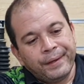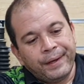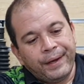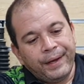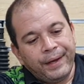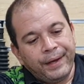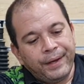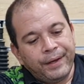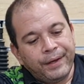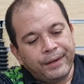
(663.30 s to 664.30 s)

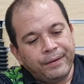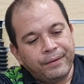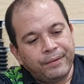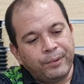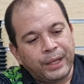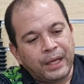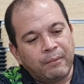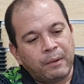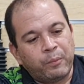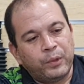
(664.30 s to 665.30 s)
and we came
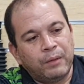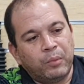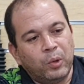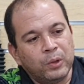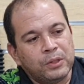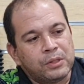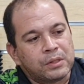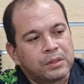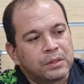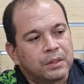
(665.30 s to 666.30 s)
up with the
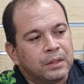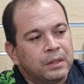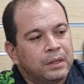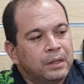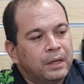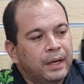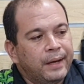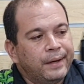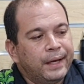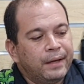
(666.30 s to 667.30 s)
molds
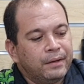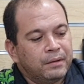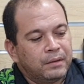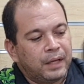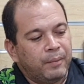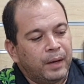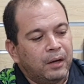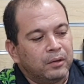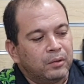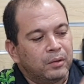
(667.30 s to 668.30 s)
and then came
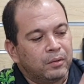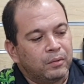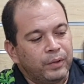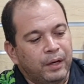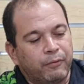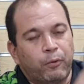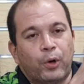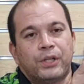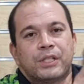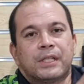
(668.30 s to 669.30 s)
out with a
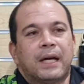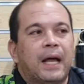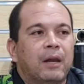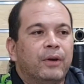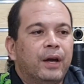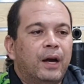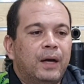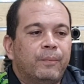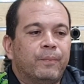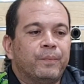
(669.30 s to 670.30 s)
forged alloy
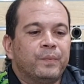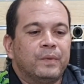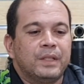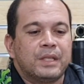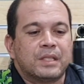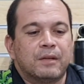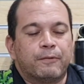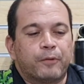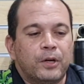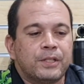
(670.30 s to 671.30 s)
arm. This is the
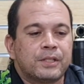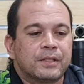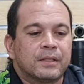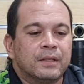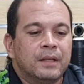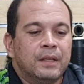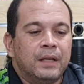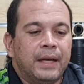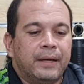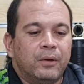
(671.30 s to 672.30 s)
first
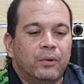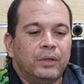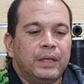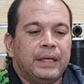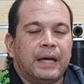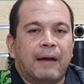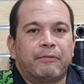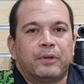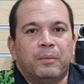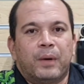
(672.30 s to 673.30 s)
and only
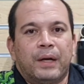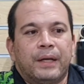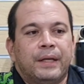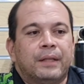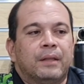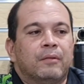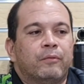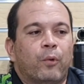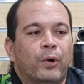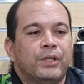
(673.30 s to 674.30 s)
aftermarket
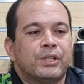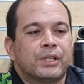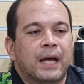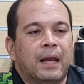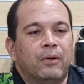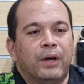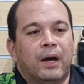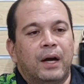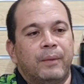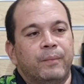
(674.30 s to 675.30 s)
forged alloy
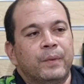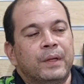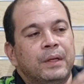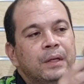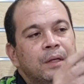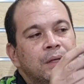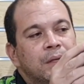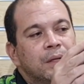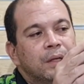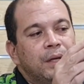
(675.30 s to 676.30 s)
arm
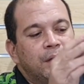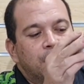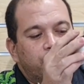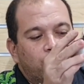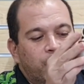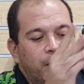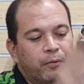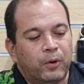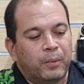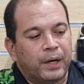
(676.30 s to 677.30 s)
in the
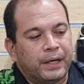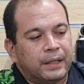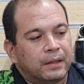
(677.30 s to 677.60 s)
4x4 market.